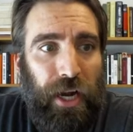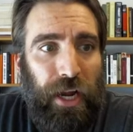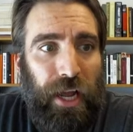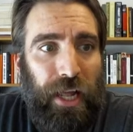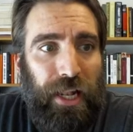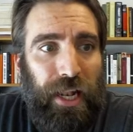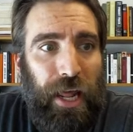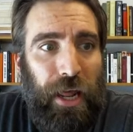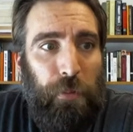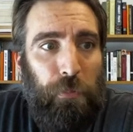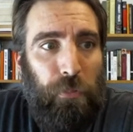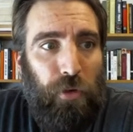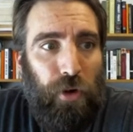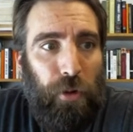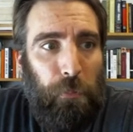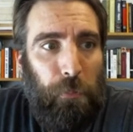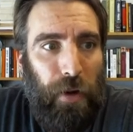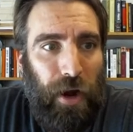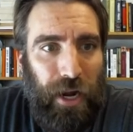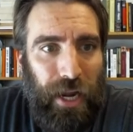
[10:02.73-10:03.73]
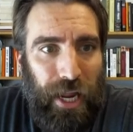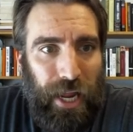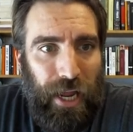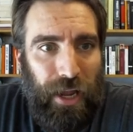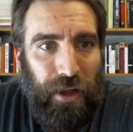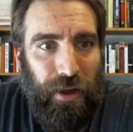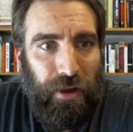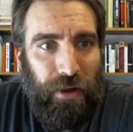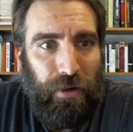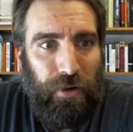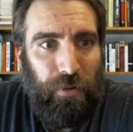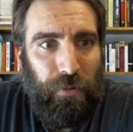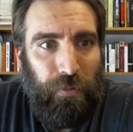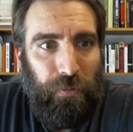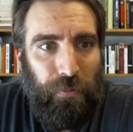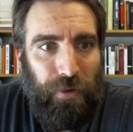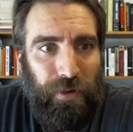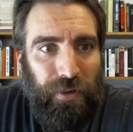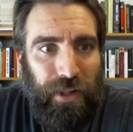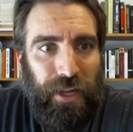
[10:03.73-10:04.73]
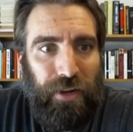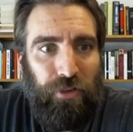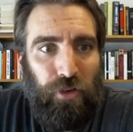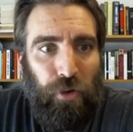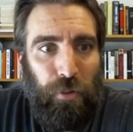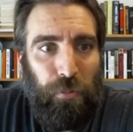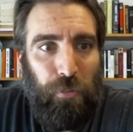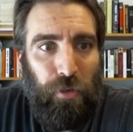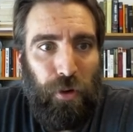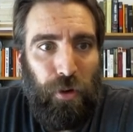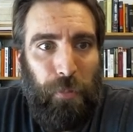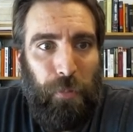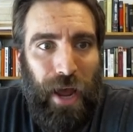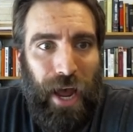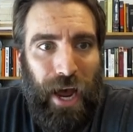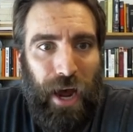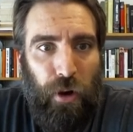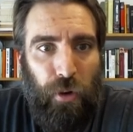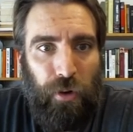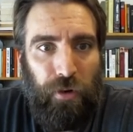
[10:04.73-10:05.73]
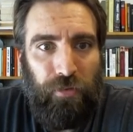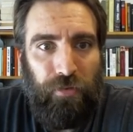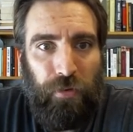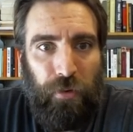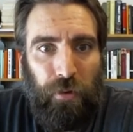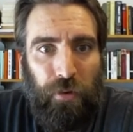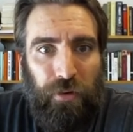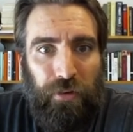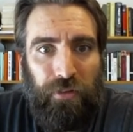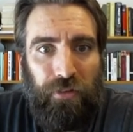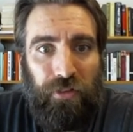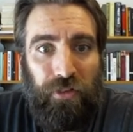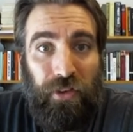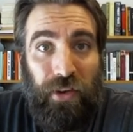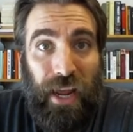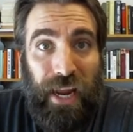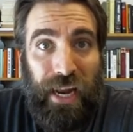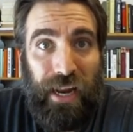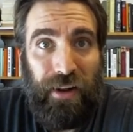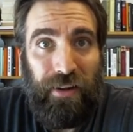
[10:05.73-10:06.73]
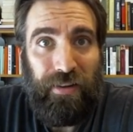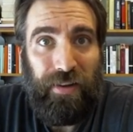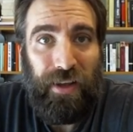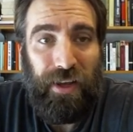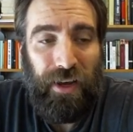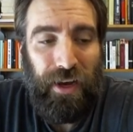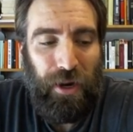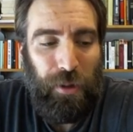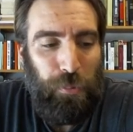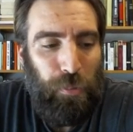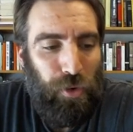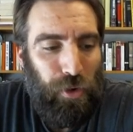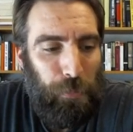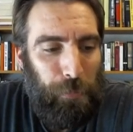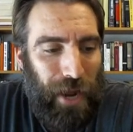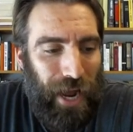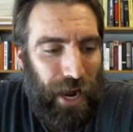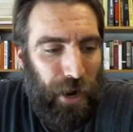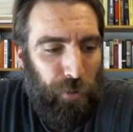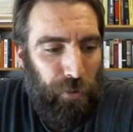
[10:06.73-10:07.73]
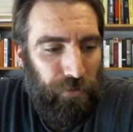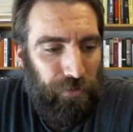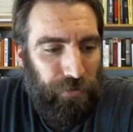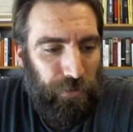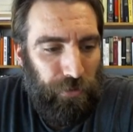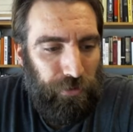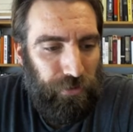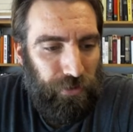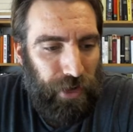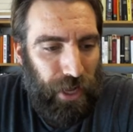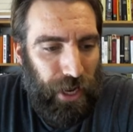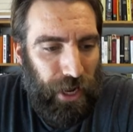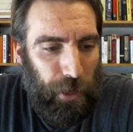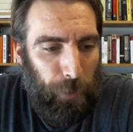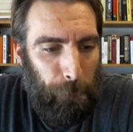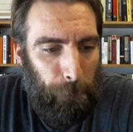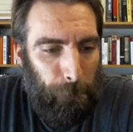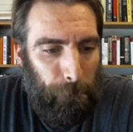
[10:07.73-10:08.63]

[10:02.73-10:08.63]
and then more money will lead to a more powerful state, a more powerful state.